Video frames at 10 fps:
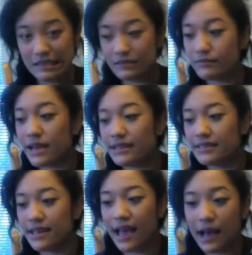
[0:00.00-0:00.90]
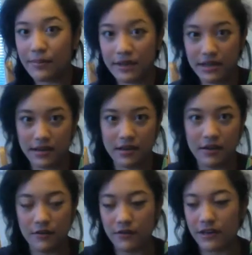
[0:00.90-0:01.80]
mess happening
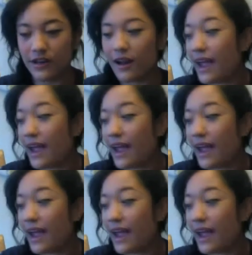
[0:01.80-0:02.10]
over here.